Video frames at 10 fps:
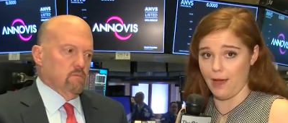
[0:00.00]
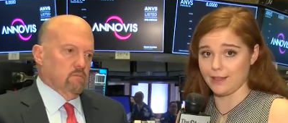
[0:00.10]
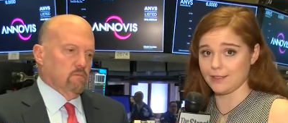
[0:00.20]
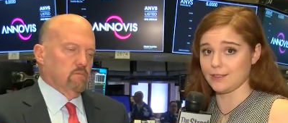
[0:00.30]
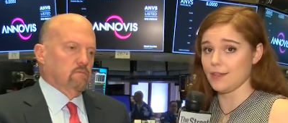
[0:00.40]

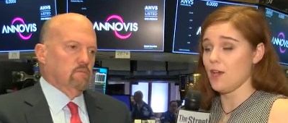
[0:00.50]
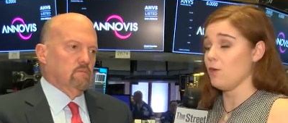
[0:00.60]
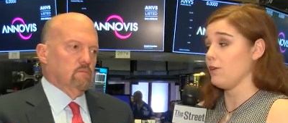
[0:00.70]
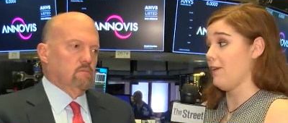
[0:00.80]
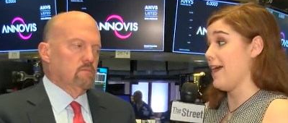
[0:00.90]
Speaker 1: US.
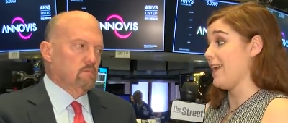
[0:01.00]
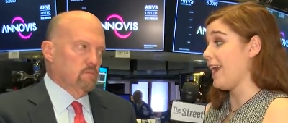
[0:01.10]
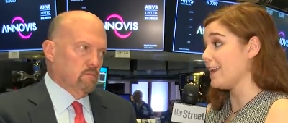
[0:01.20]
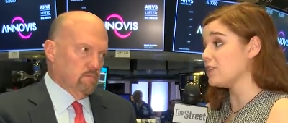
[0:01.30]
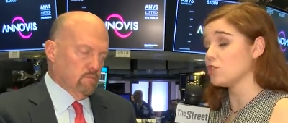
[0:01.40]
We've had
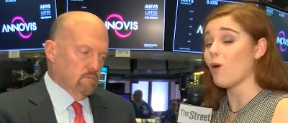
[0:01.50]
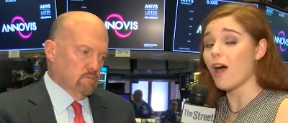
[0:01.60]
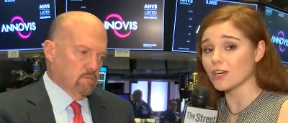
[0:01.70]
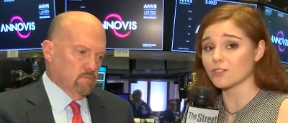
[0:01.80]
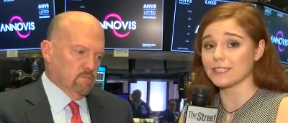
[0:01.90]

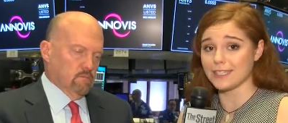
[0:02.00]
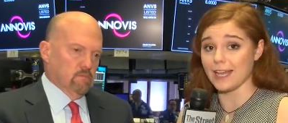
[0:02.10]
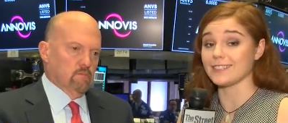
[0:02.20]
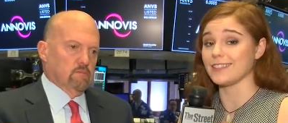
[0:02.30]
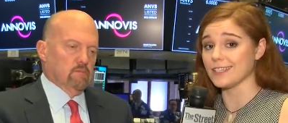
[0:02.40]
8,200
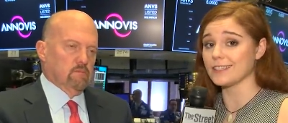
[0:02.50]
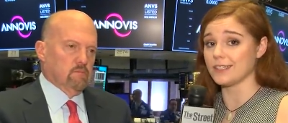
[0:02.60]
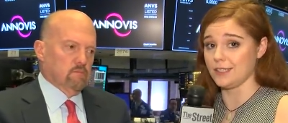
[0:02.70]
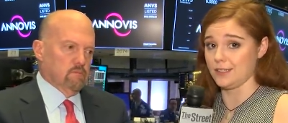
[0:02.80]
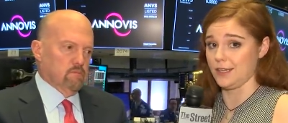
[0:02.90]
deaths this
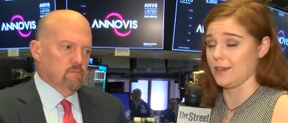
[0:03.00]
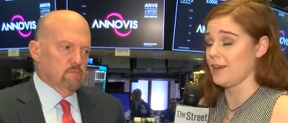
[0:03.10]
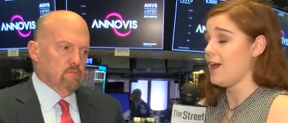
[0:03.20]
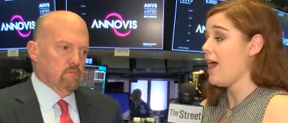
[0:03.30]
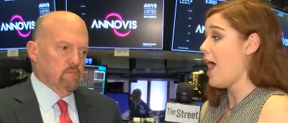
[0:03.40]
season,
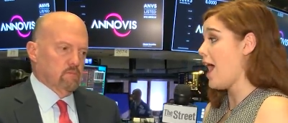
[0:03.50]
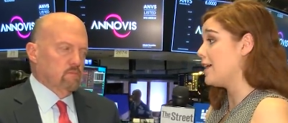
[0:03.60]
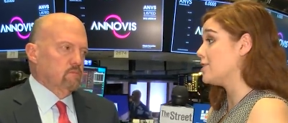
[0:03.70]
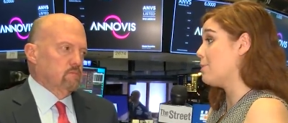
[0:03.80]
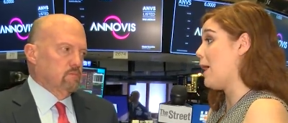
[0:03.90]

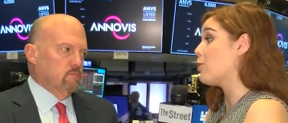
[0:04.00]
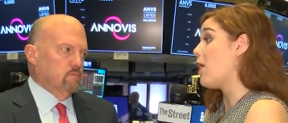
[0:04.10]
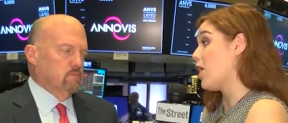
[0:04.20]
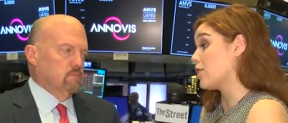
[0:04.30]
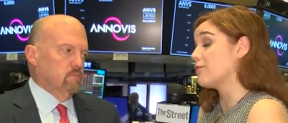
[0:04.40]
and about
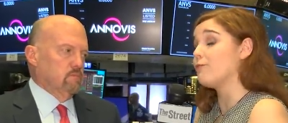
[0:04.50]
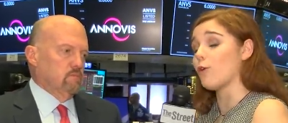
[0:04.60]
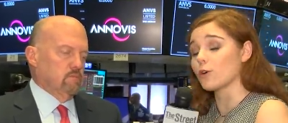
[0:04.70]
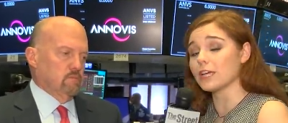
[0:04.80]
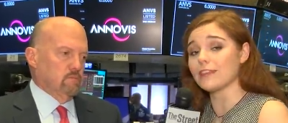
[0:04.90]

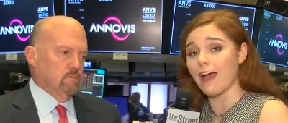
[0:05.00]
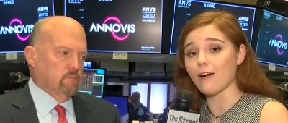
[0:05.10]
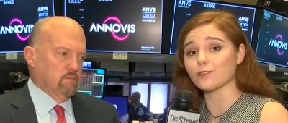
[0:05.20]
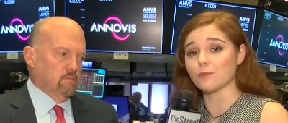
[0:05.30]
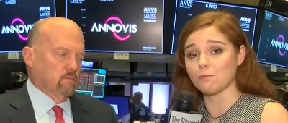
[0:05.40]

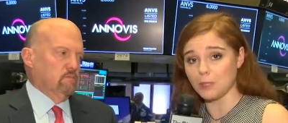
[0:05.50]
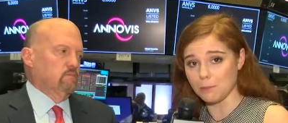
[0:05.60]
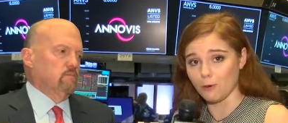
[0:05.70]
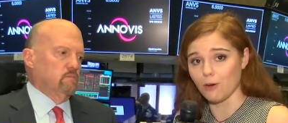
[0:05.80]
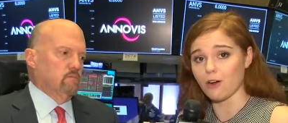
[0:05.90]
140,000
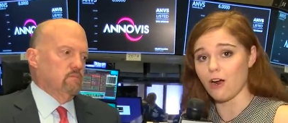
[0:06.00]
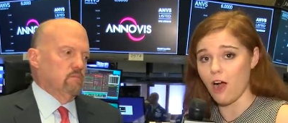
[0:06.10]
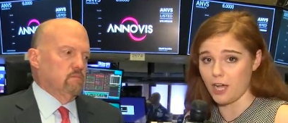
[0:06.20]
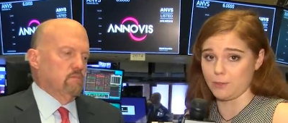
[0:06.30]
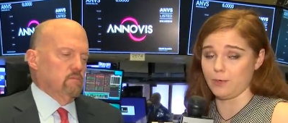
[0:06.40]
people are
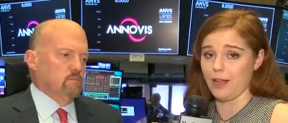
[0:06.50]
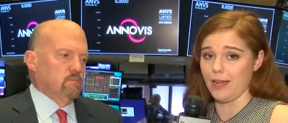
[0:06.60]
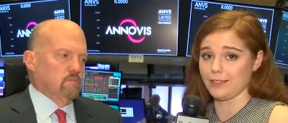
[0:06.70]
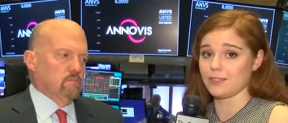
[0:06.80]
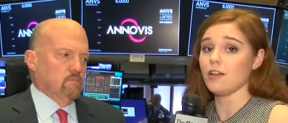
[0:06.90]

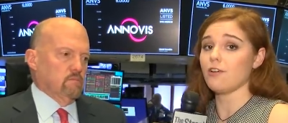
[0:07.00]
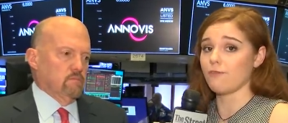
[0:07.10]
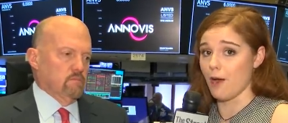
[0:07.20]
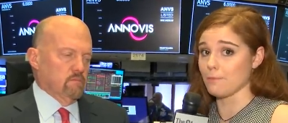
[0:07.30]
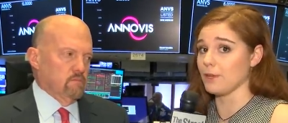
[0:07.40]
hospitalized
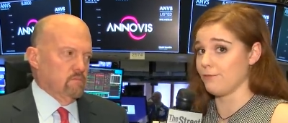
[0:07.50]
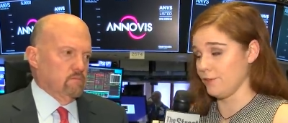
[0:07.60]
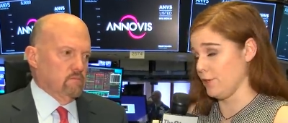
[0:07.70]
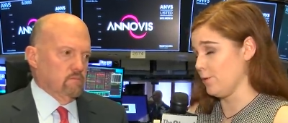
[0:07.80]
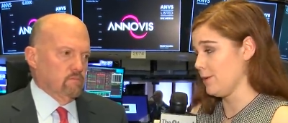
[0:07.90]
from the
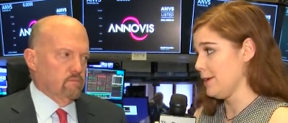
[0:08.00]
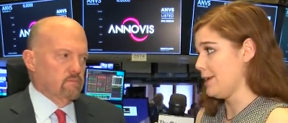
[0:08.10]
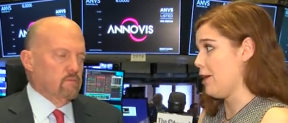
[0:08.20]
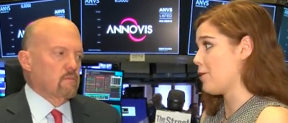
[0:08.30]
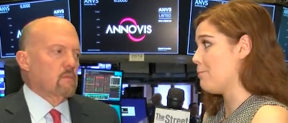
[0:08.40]
flu.
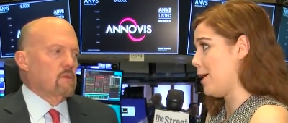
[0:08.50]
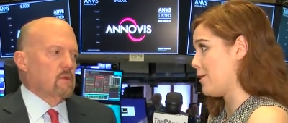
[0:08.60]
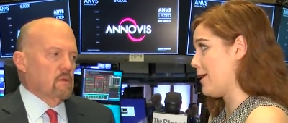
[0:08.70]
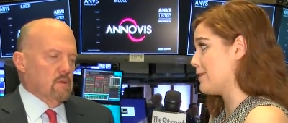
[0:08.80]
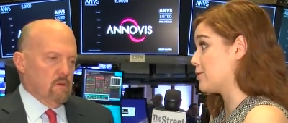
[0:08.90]
Now
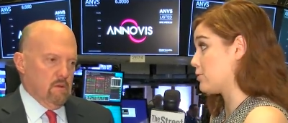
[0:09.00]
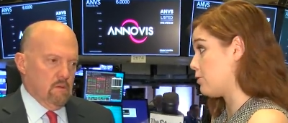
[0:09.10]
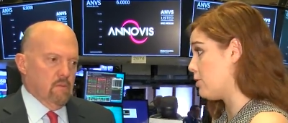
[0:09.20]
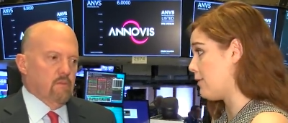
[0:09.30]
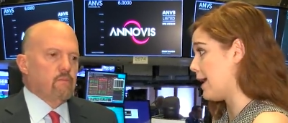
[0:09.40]
compare that to the
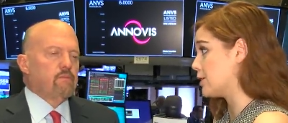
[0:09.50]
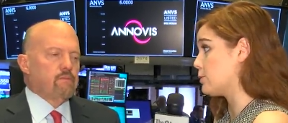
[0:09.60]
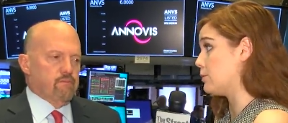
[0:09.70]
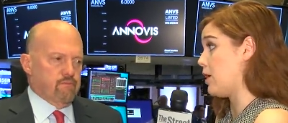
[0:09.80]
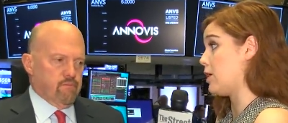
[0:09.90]
coronavirus.
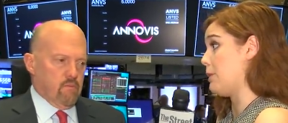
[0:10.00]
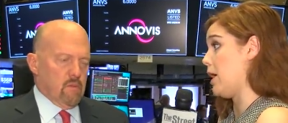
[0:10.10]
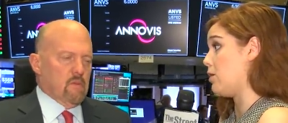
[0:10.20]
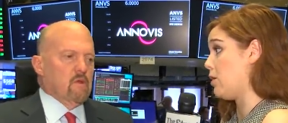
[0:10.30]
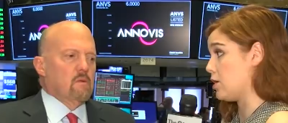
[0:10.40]
We've got
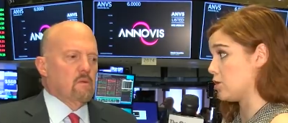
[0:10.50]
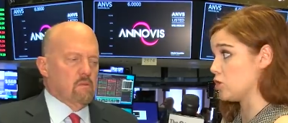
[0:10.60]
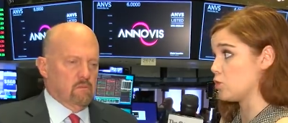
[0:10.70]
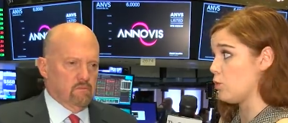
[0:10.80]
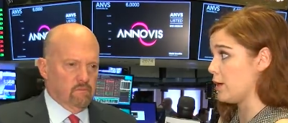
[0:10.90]
about
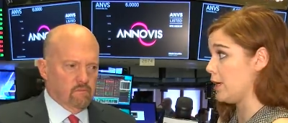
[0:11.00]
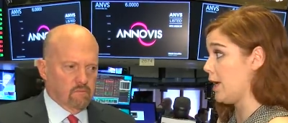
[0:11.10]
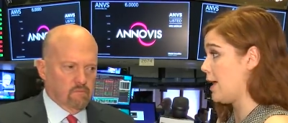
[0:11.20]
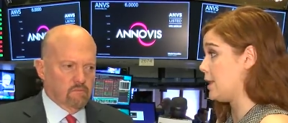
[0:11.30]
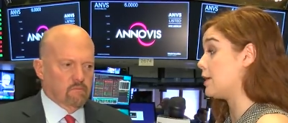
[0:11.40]

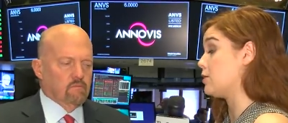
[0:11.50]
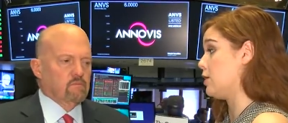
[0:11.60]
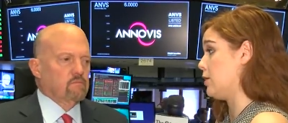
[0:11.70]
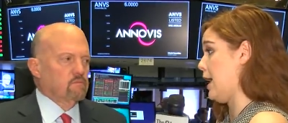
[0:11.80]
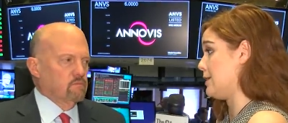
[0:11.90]
120, I think
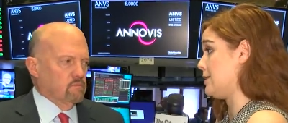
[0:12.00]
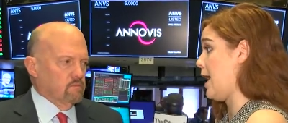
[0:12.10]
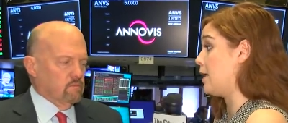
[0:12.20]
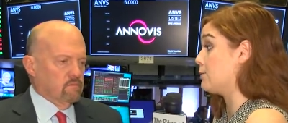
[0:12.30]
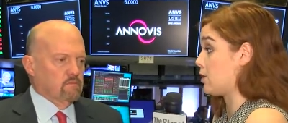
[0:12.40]
the last
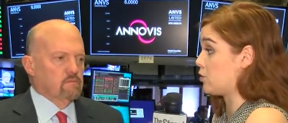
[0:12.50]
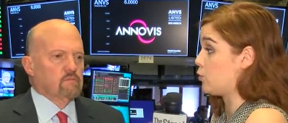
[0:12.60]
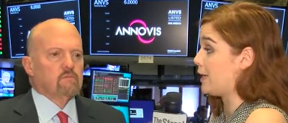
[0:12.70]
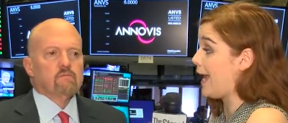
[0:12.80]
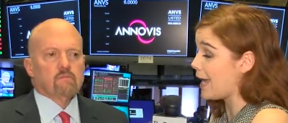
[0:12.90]
tally was
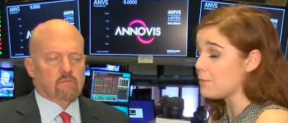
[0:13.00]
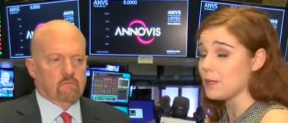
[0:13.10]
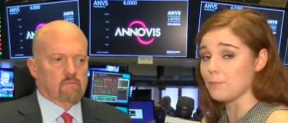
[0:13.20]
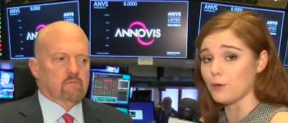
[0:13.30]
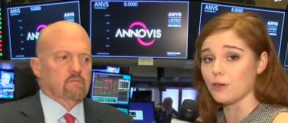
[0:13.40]
128
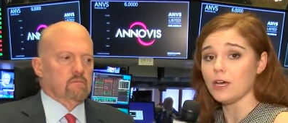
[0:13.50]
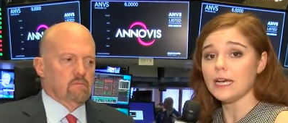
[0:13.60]
people